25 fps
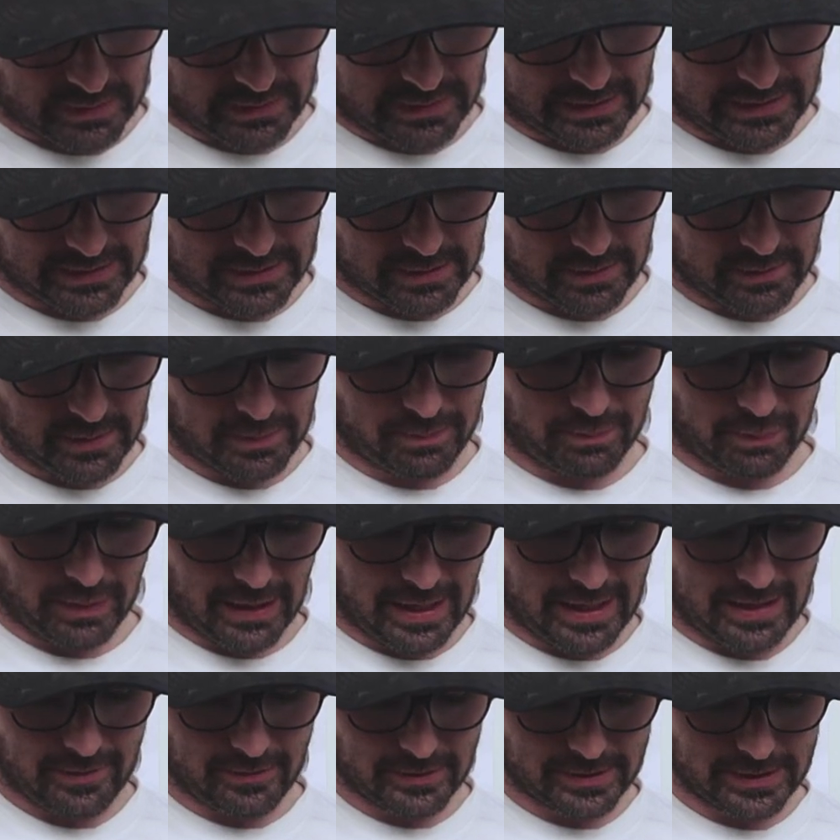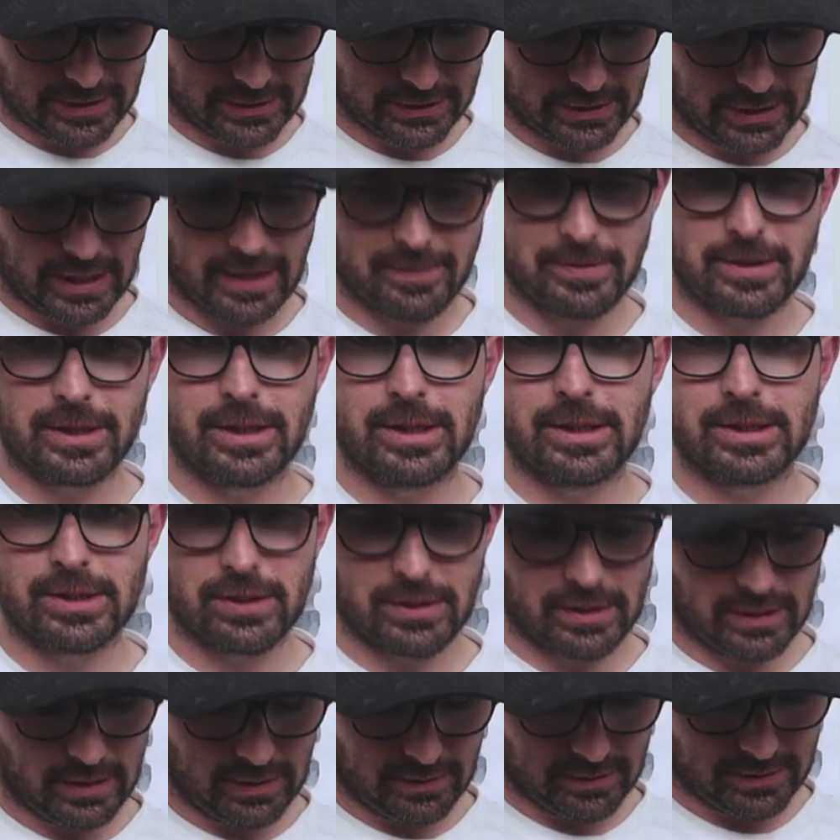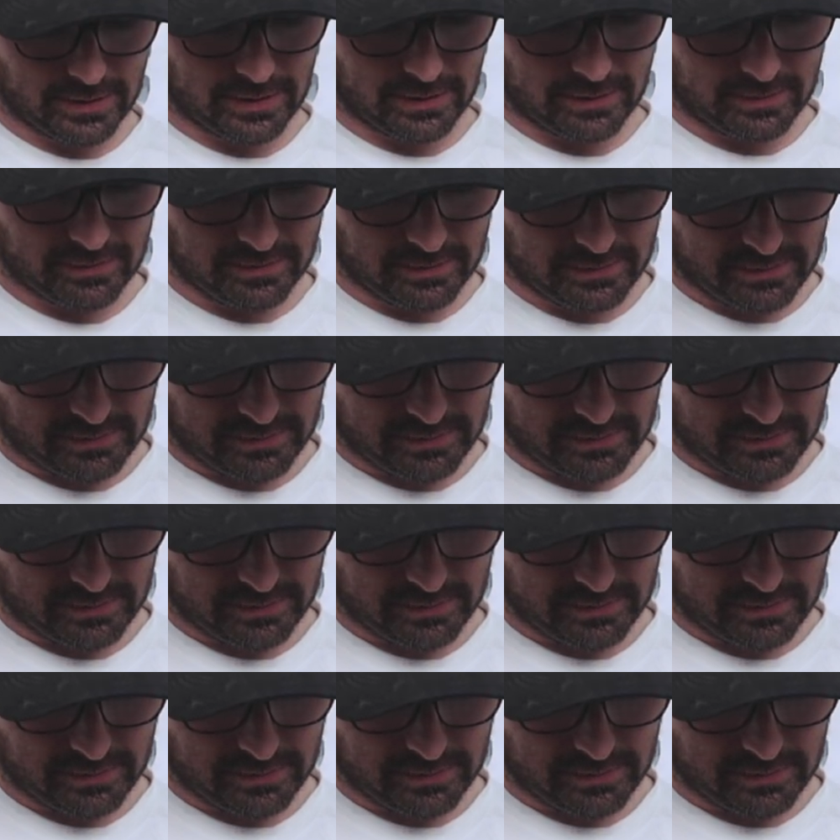Okay, so let me play what's actually happening here so you can hear it. So,